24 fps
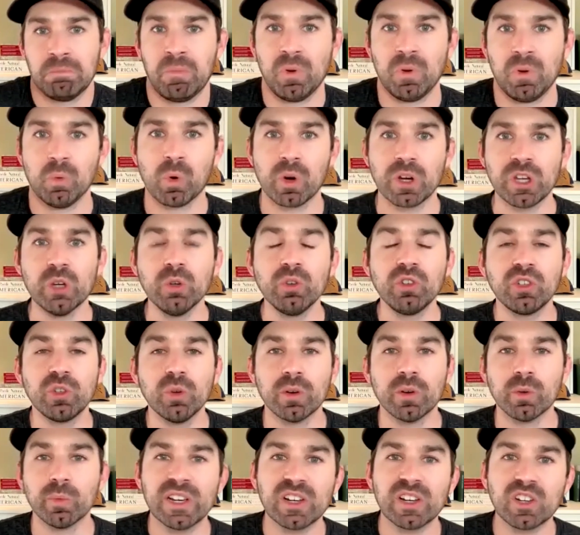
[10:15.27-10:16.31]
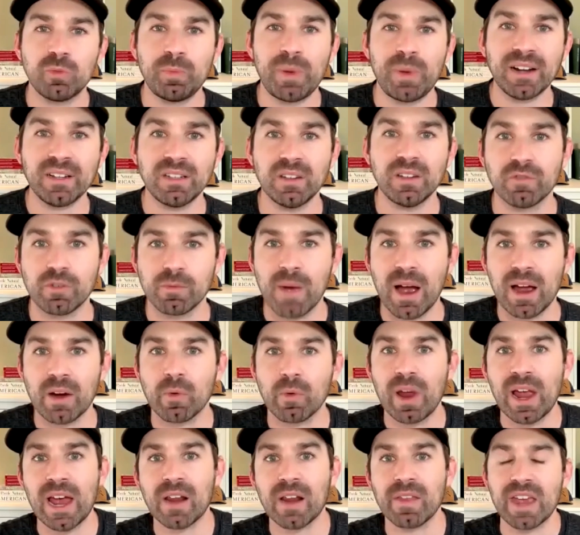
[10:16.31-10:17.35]
we're used to it. We expect it from
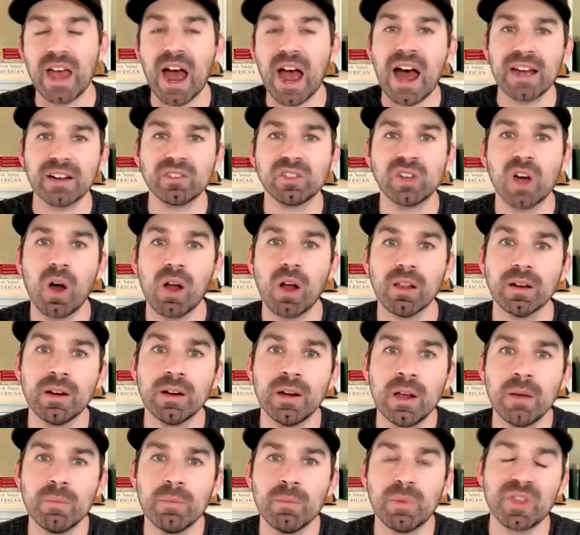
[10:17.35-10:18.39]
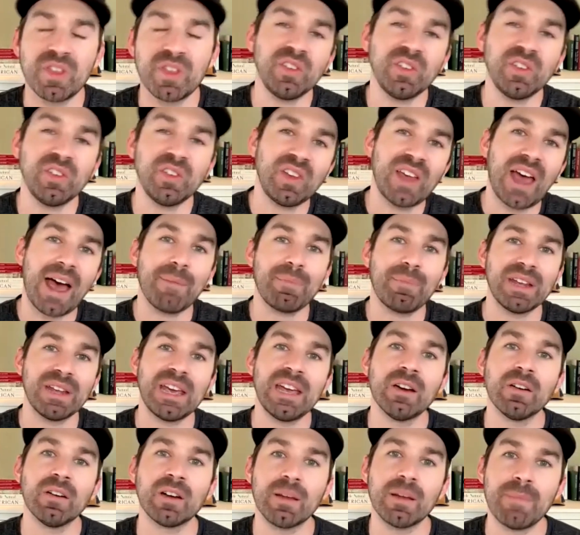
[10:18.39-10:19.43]
Iran and the Ayatollah. But this is happening
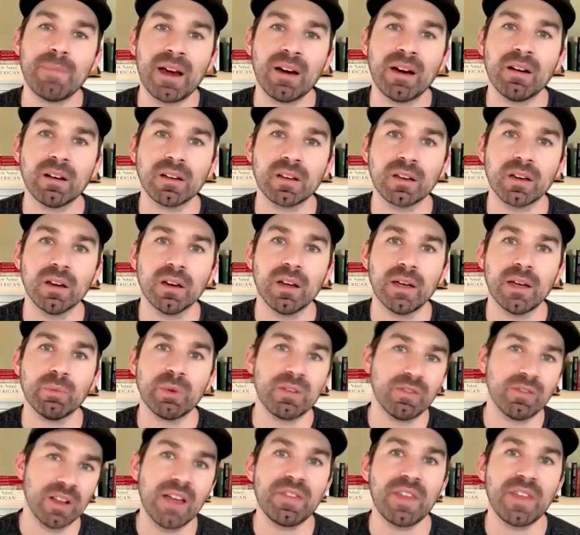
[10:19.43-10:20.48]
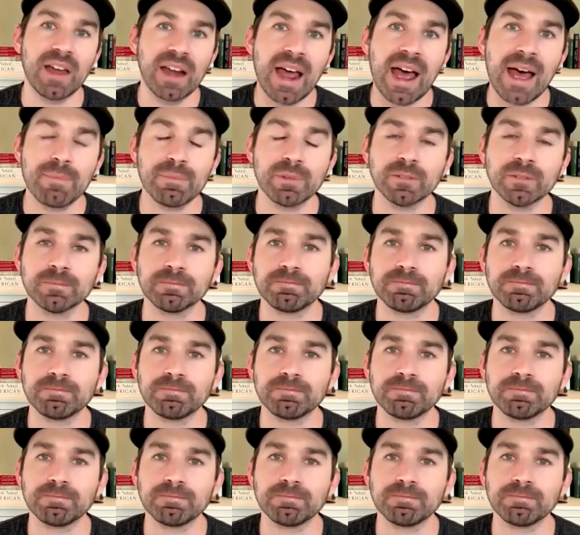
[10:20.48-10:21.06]
here in America, and we've let that happen.